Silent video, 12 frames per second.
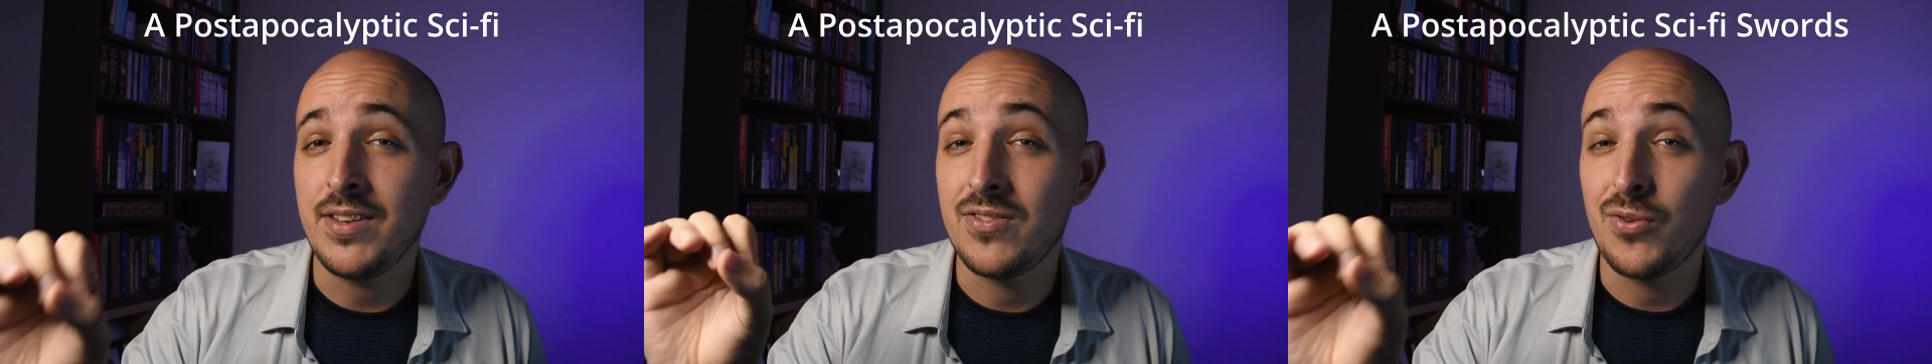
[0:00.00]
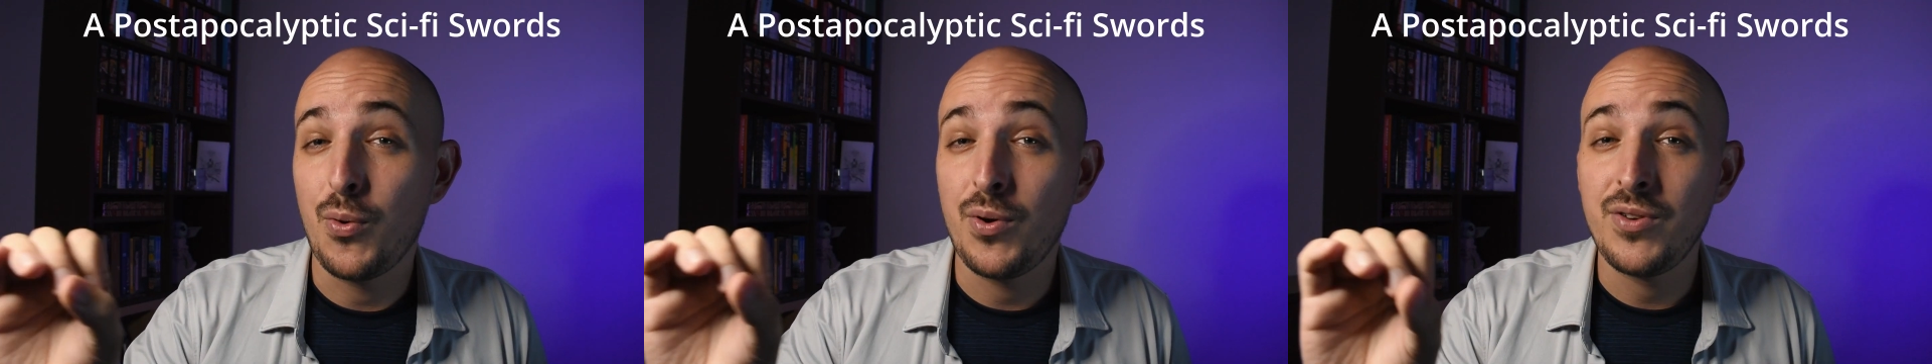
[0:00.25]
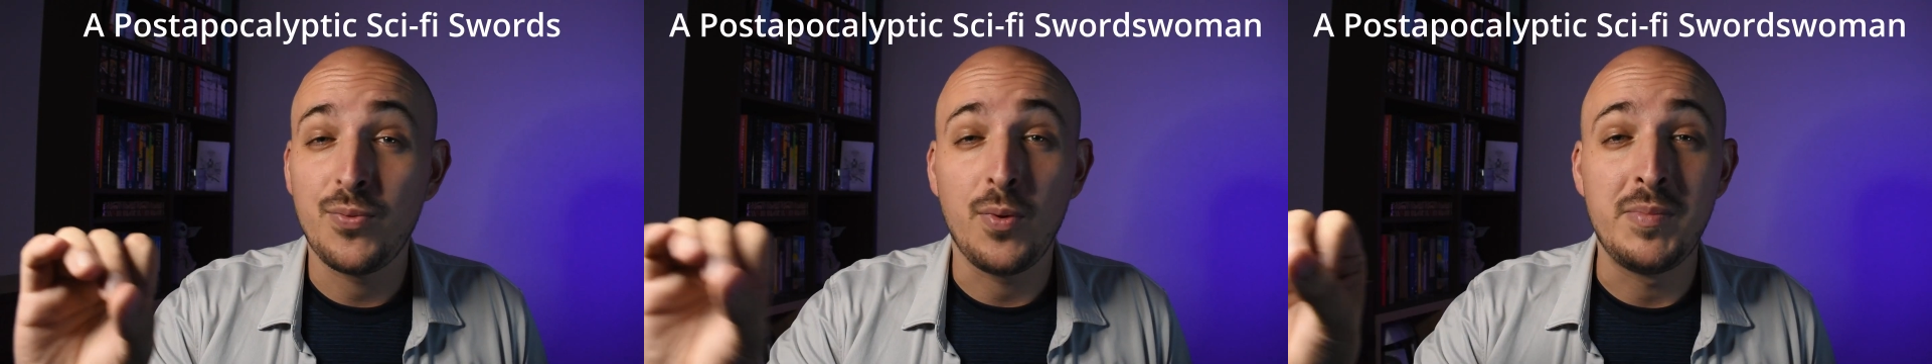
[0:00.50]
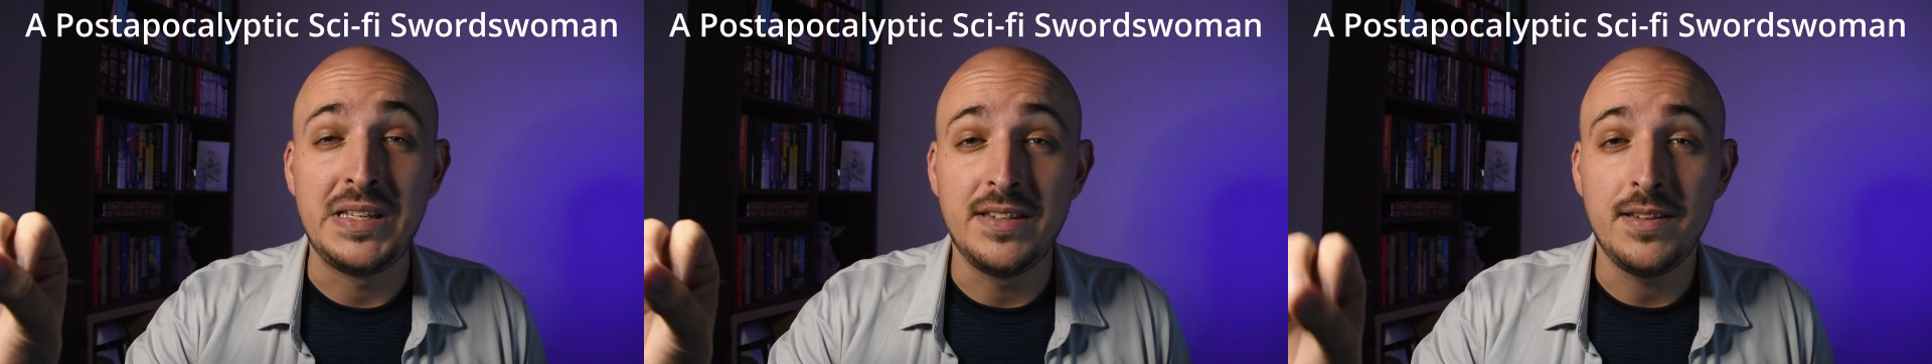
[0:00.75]

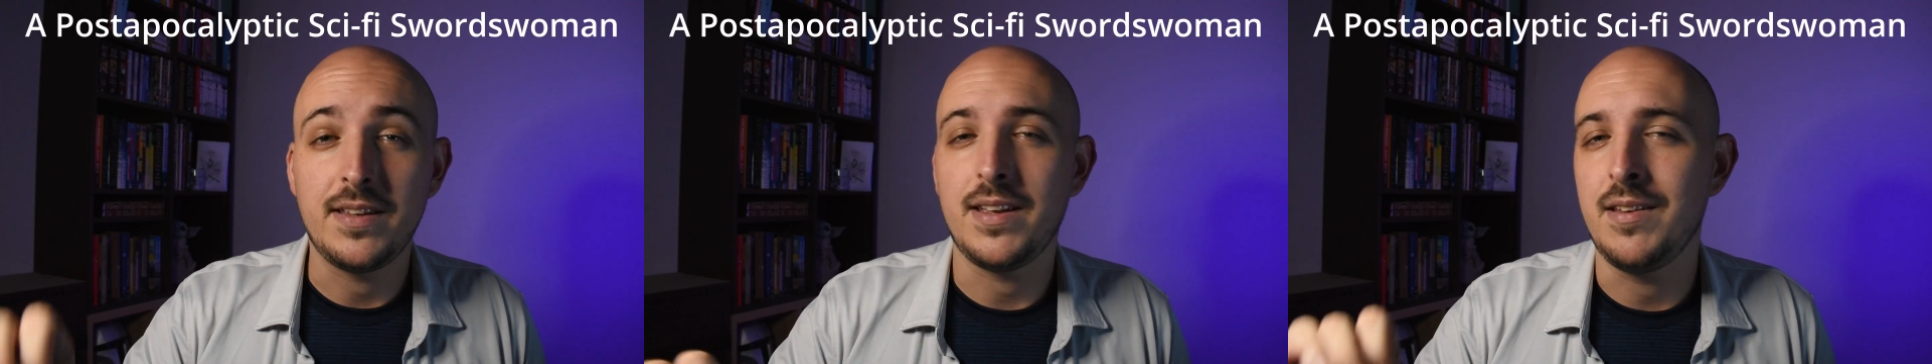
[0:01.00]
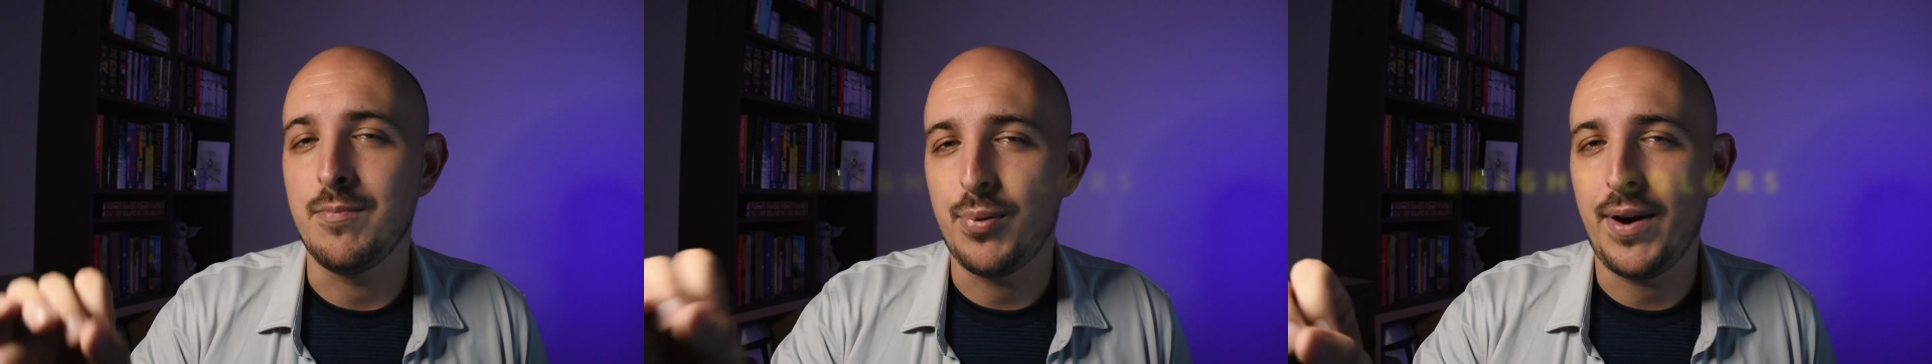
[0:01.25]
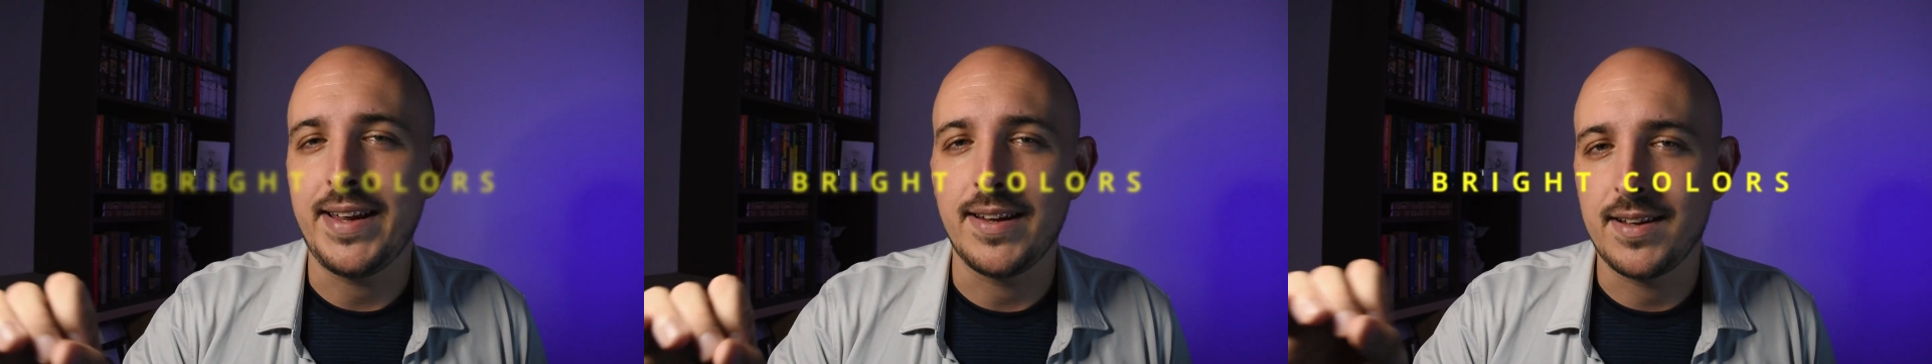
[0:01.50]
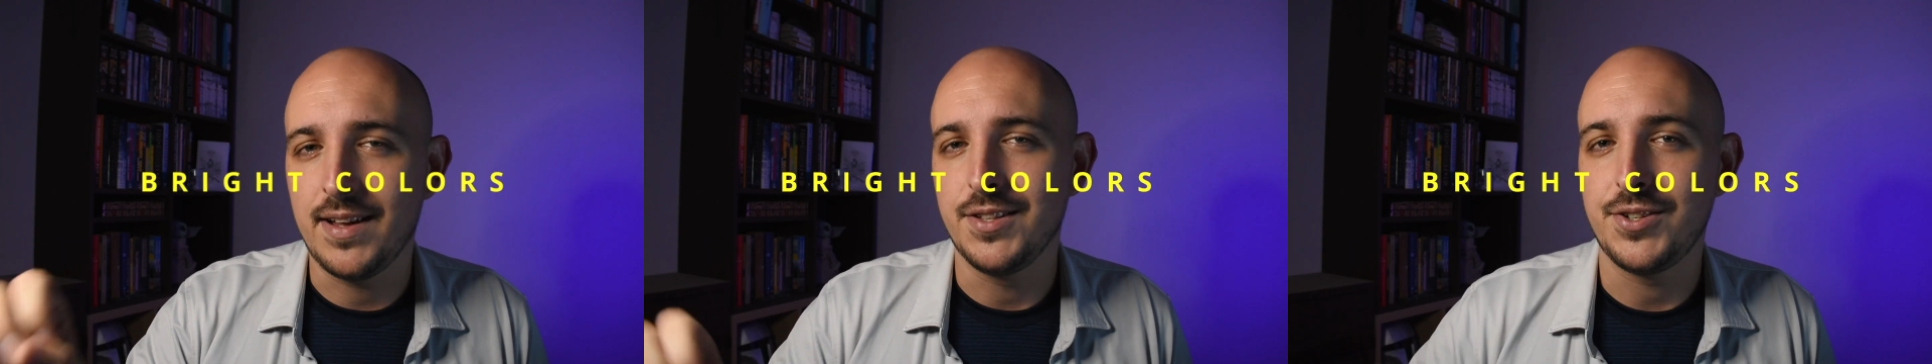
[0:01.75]
swordswoman in bright
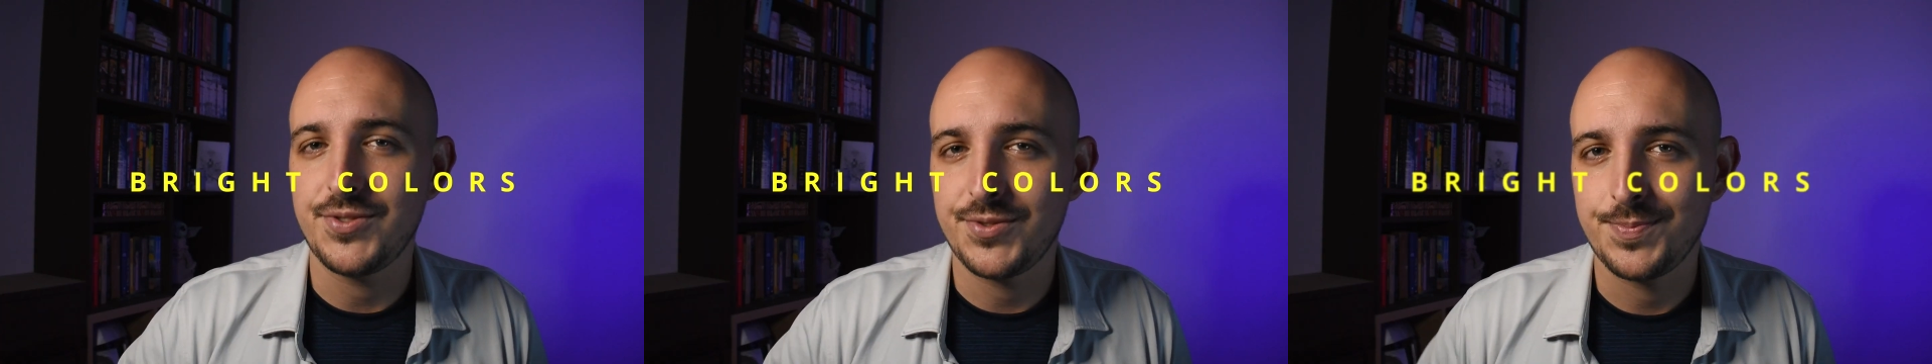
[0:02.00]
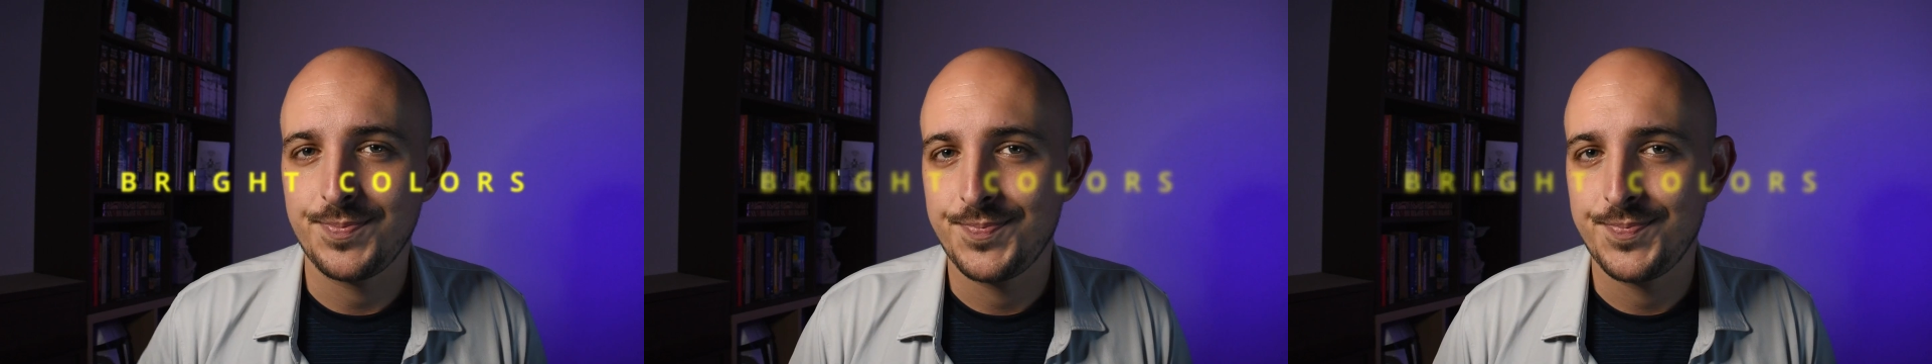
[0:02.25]
colors.